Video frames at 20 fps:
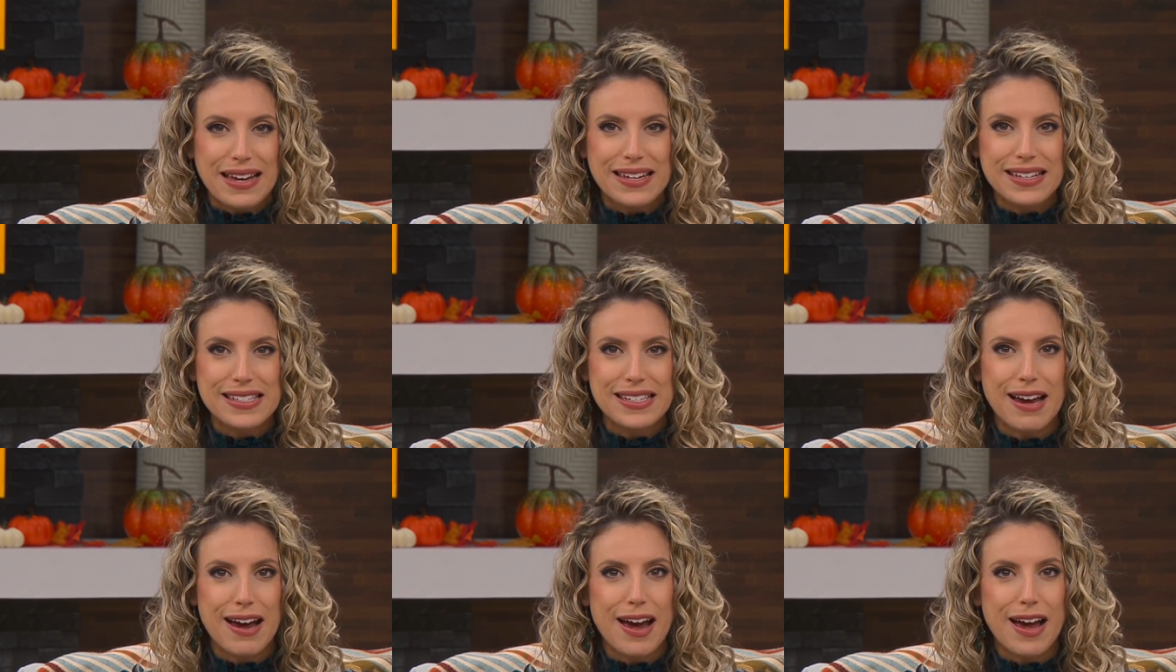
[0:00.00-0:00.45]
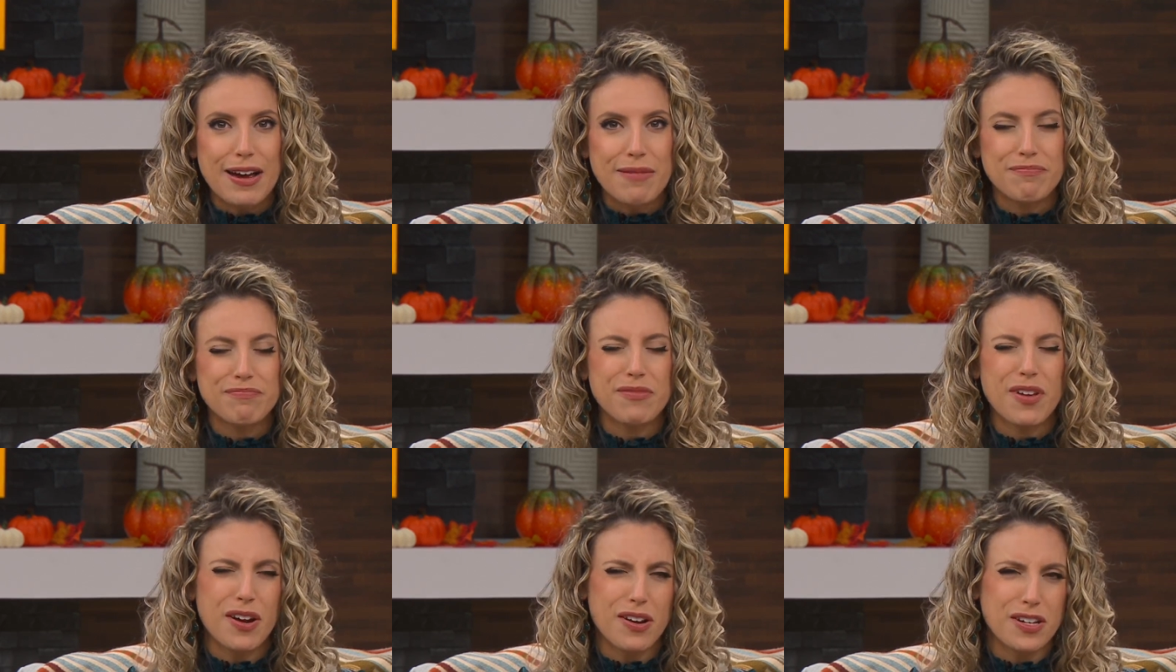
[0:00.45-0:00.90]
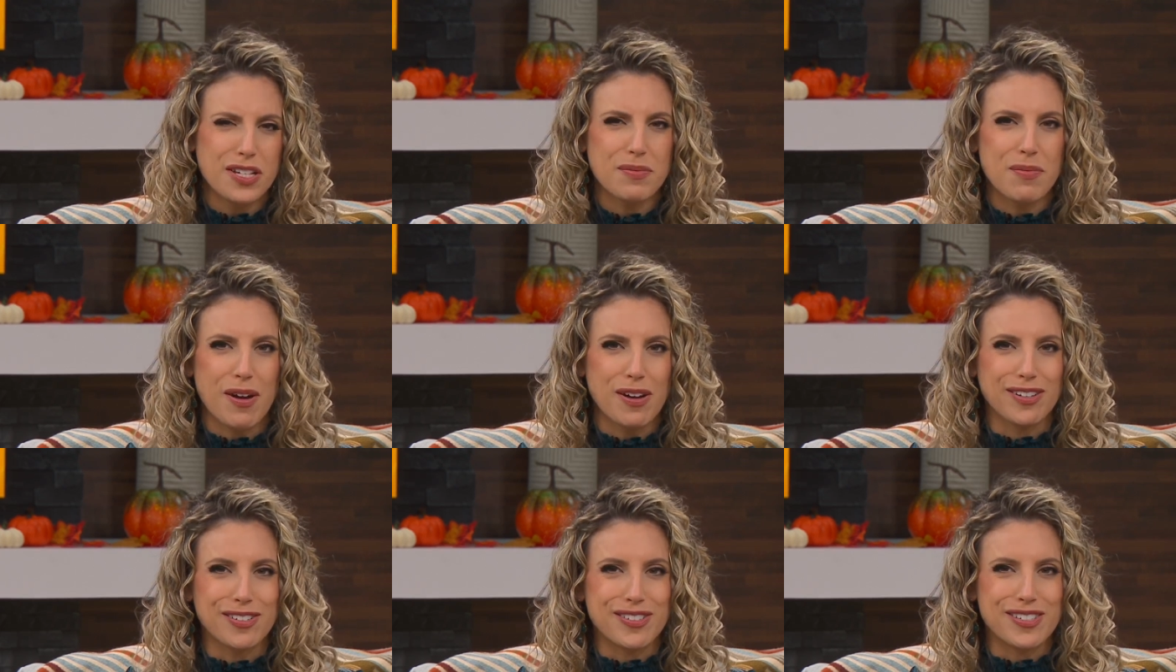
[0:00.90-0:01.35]
in time on a
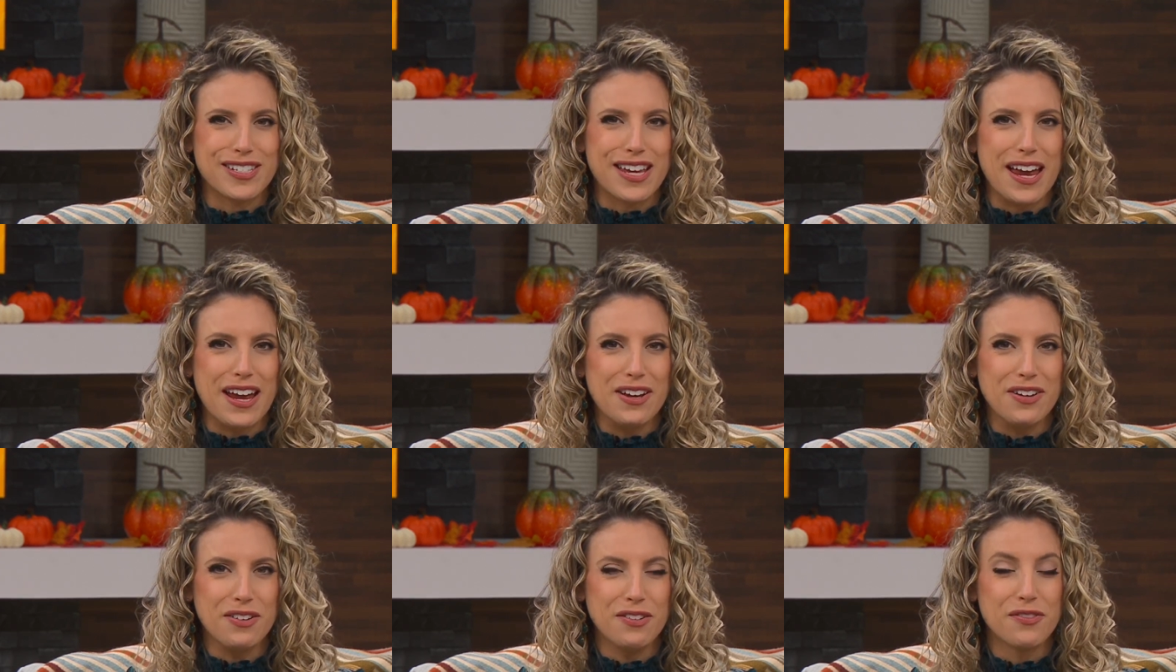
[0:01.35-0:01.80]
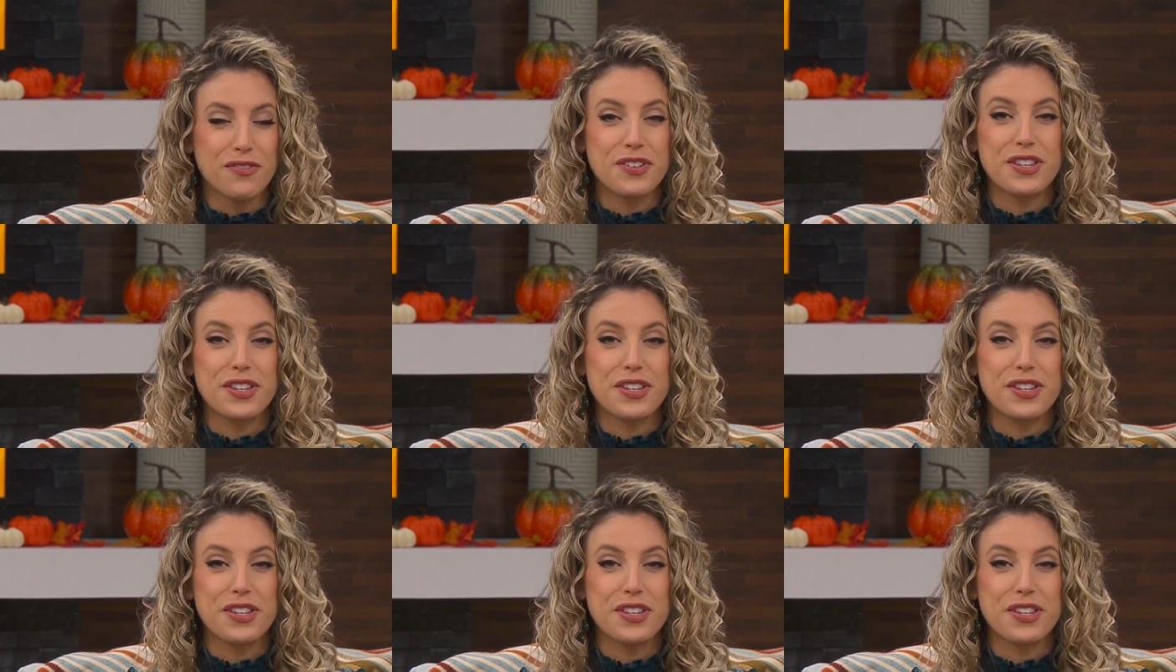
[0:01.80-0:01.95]
smaller scale.